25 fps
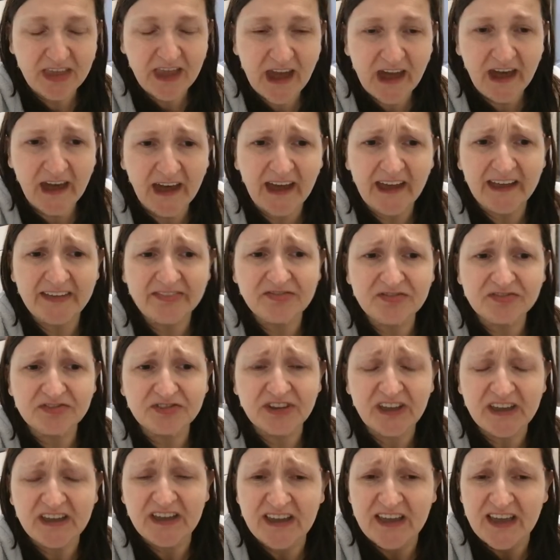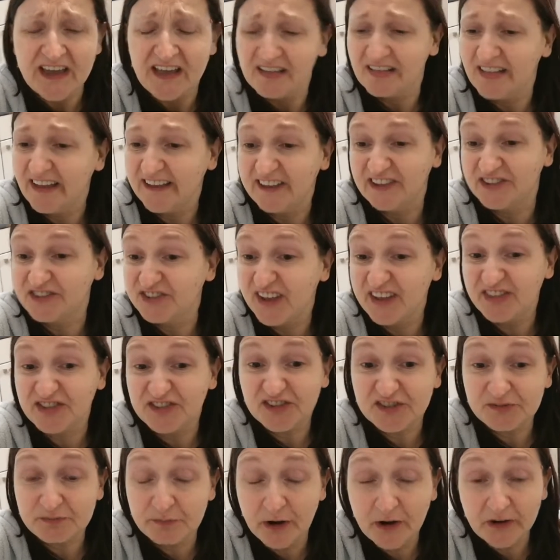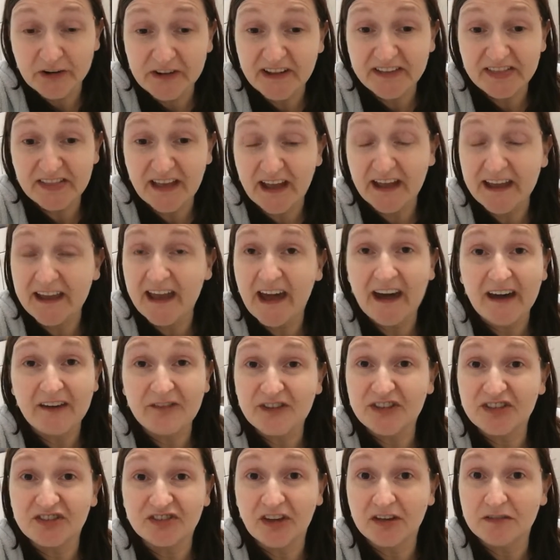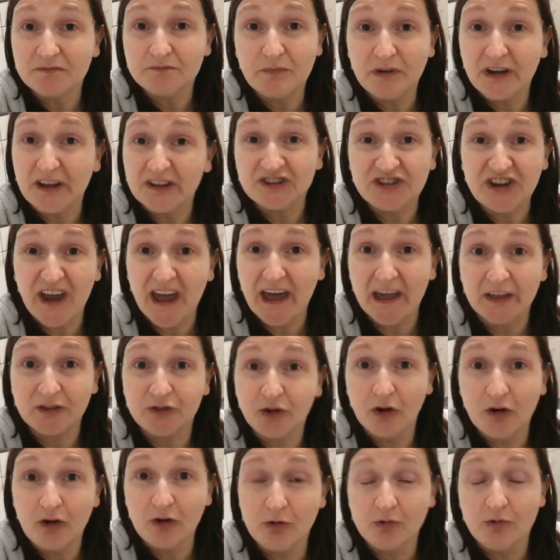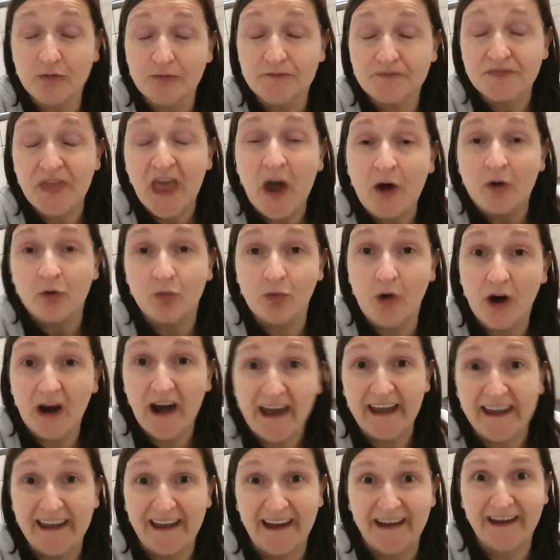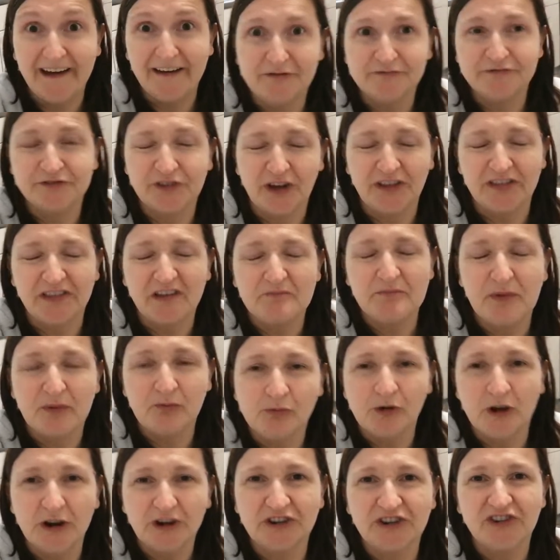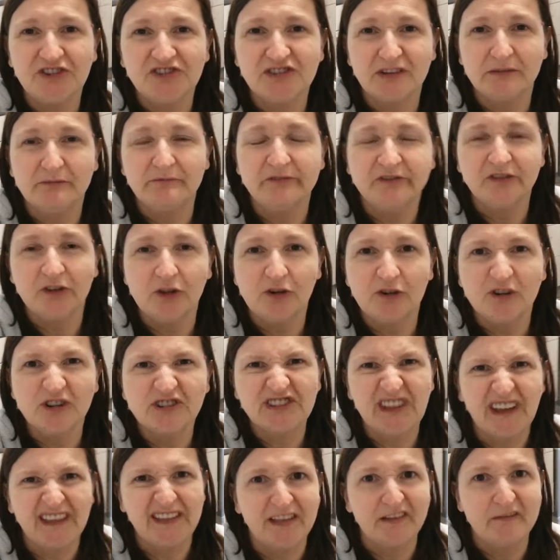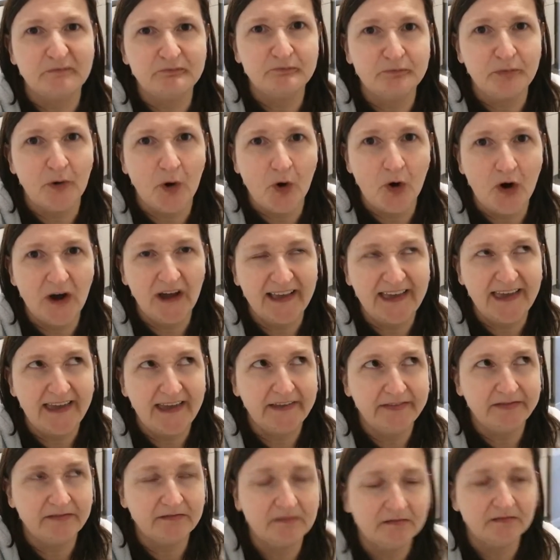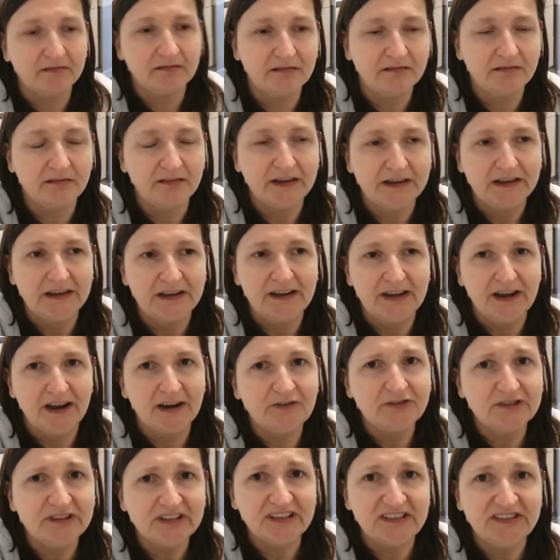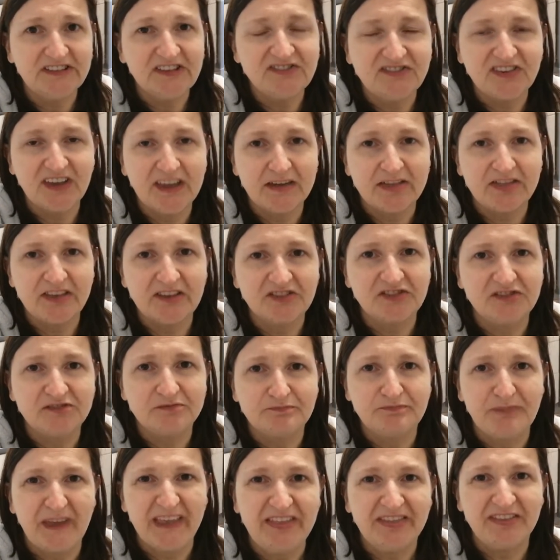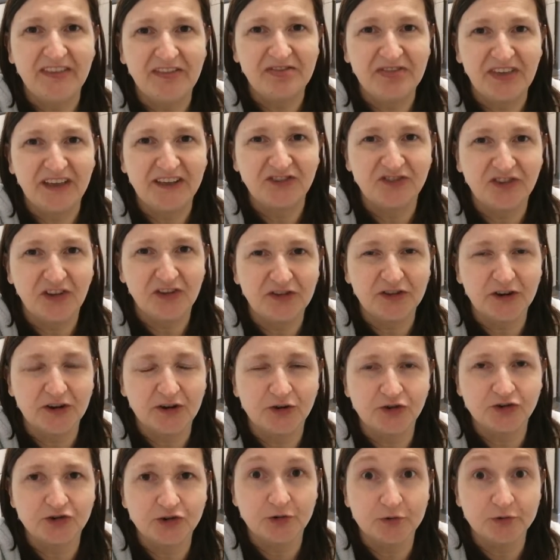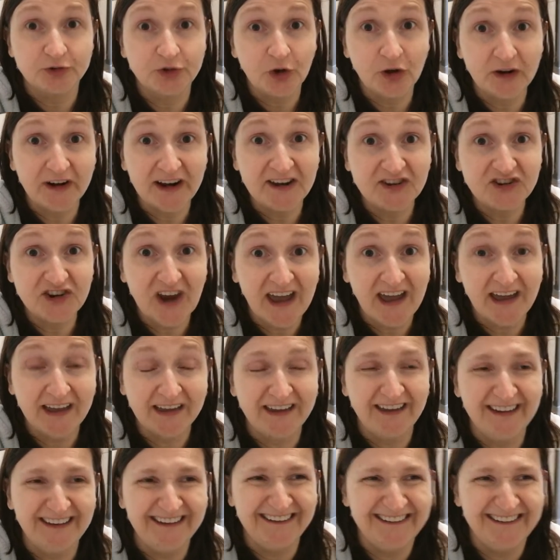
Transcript: And like I said this morning, I haven't done much at all. What I have done, I've been watching some vlogs and I've bought again. I really need to get this spending things under control. Sorry, Jack.